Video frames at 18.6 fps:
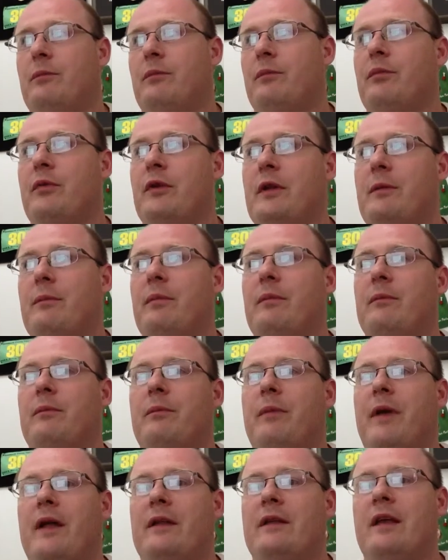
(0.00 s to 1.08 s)
pretty
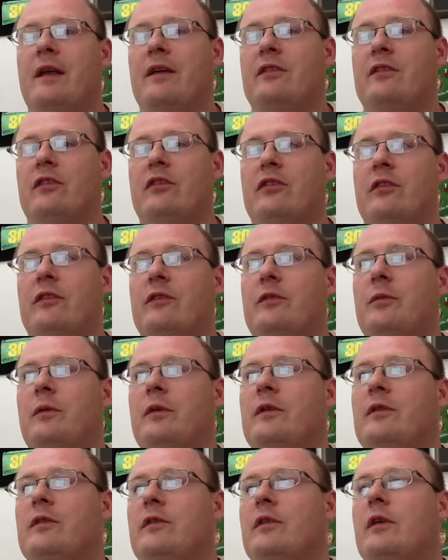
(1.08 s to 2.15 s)
bad case of shin
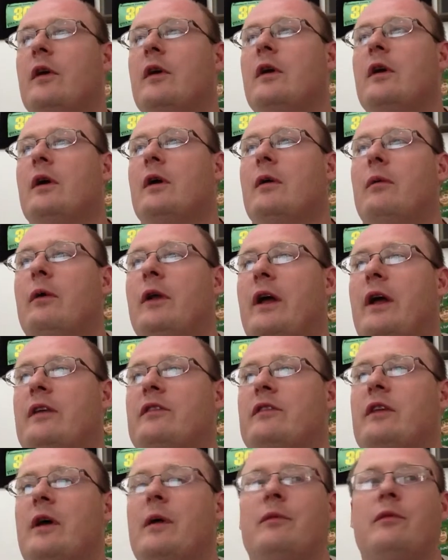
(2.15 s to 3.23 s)
splints. When I
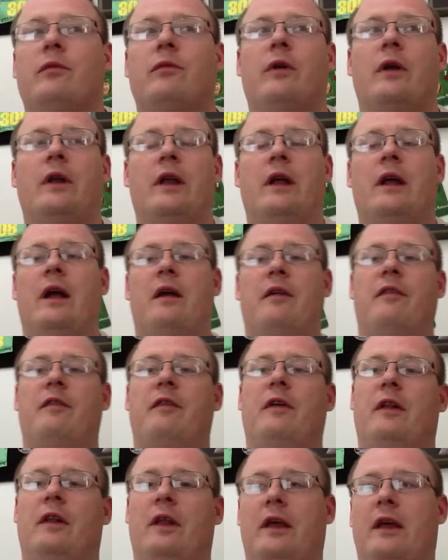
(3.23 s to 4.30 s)
stopped running, I
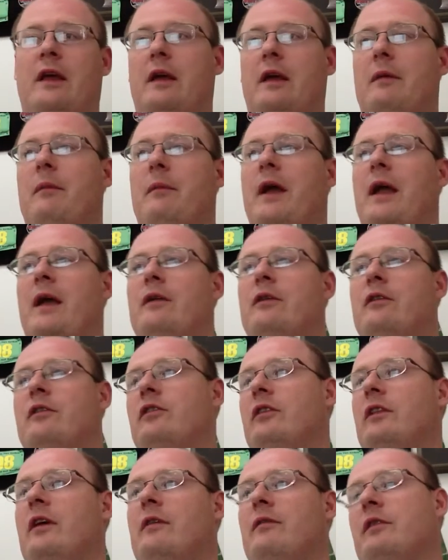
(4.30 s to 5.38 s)
felt like my
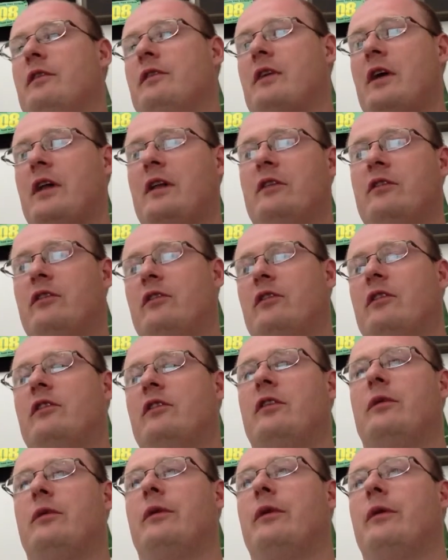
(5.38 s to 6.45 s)
energy levels kind of just
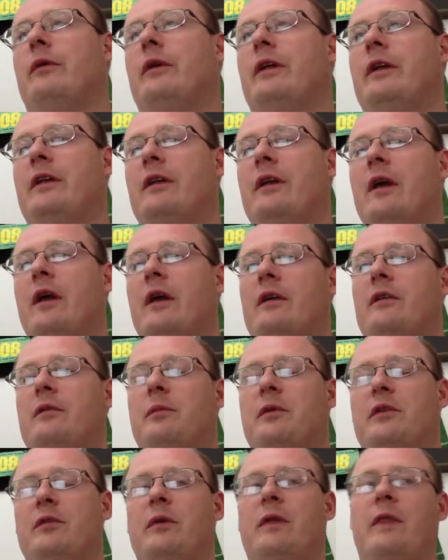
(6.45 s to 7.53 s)
deteriorated.
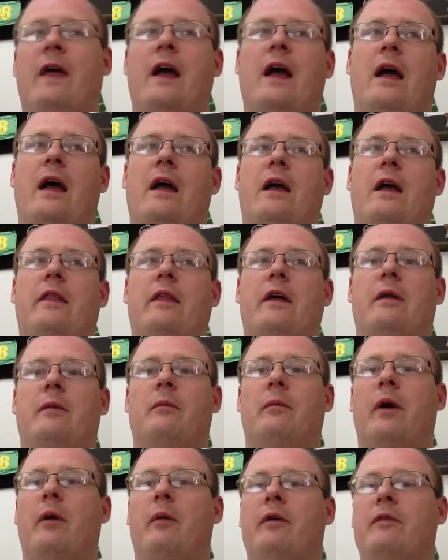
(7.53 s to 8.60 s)
Between that and then
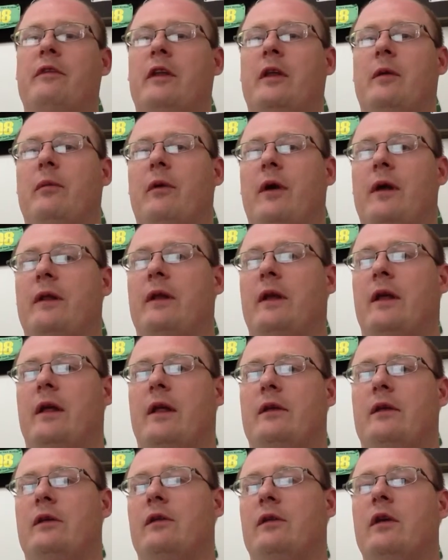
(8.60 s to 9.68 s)
my wife getting pregnant
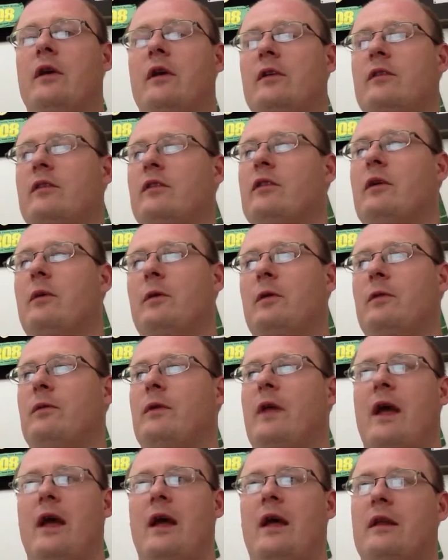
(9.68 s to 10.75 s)
and just going through
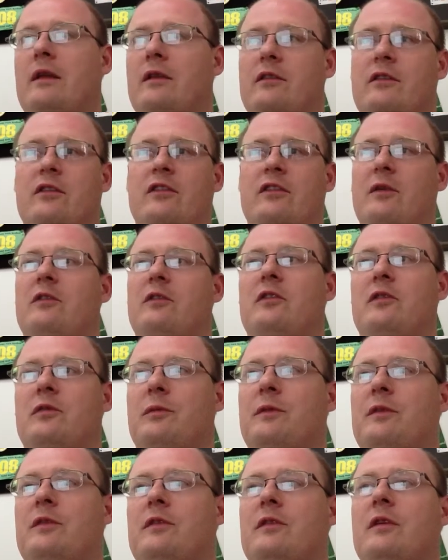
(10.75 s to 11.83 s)
that, and just it just
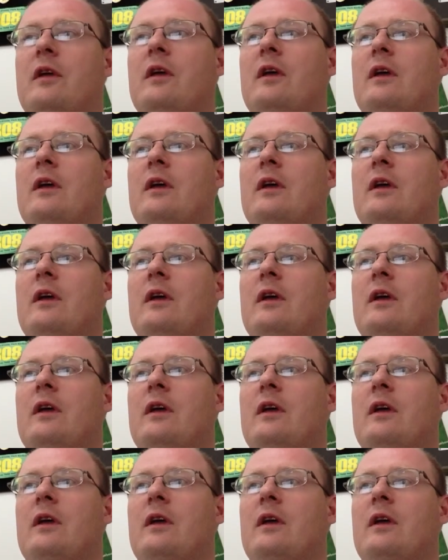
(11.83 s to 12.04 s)
was